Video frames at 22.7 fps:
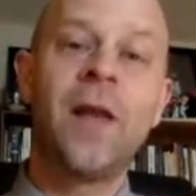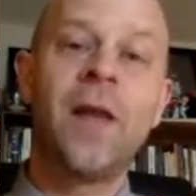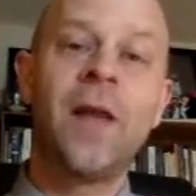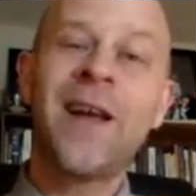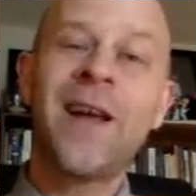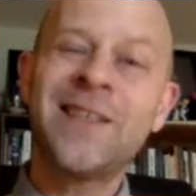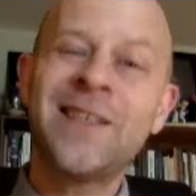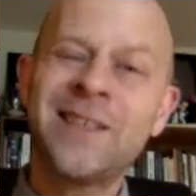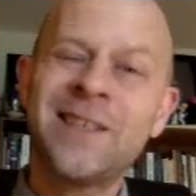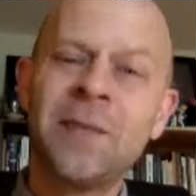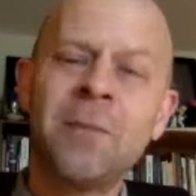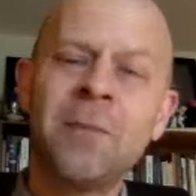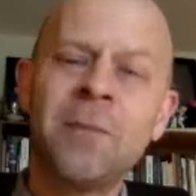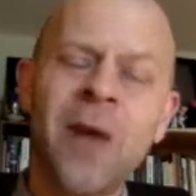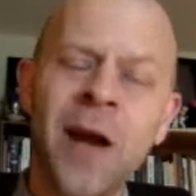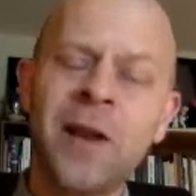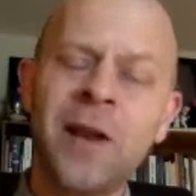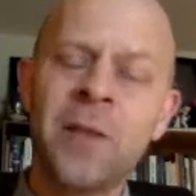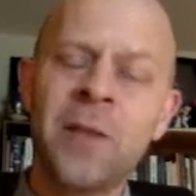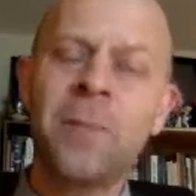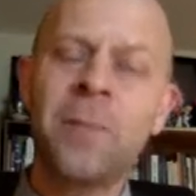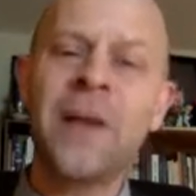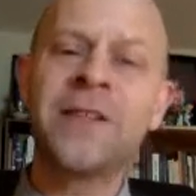That's the
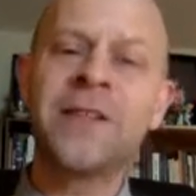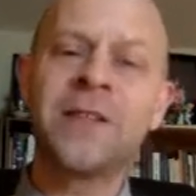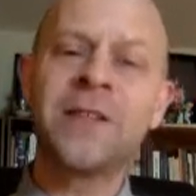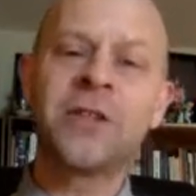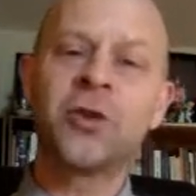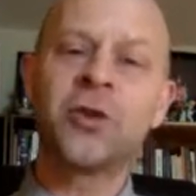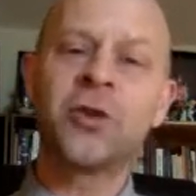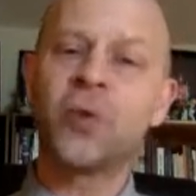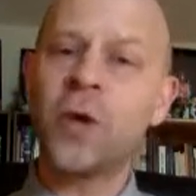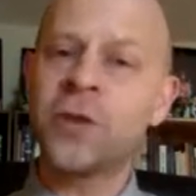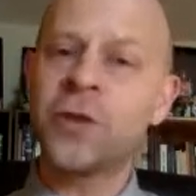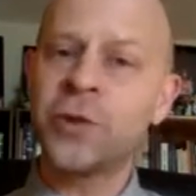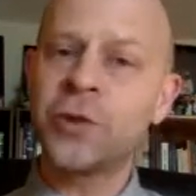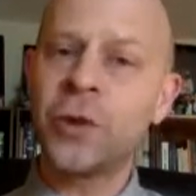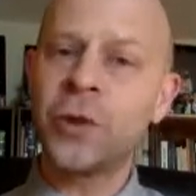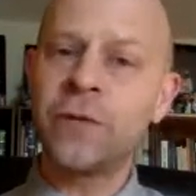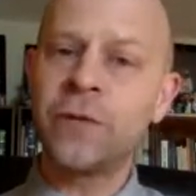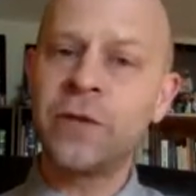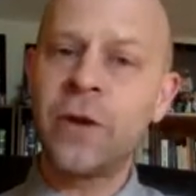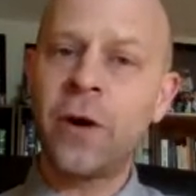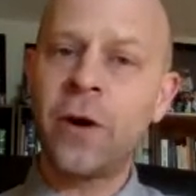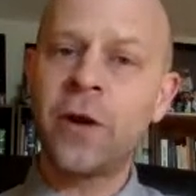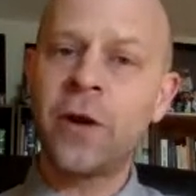kind of the basic structure
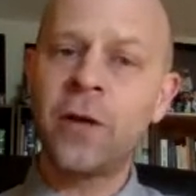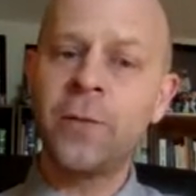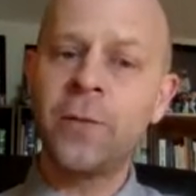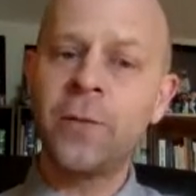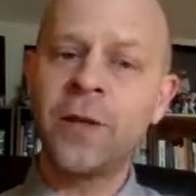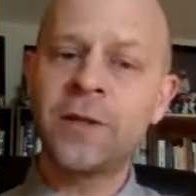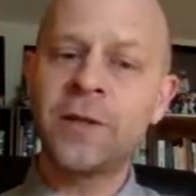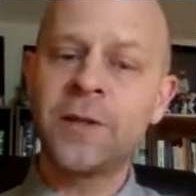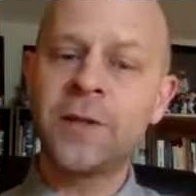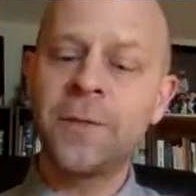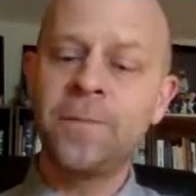of the argument.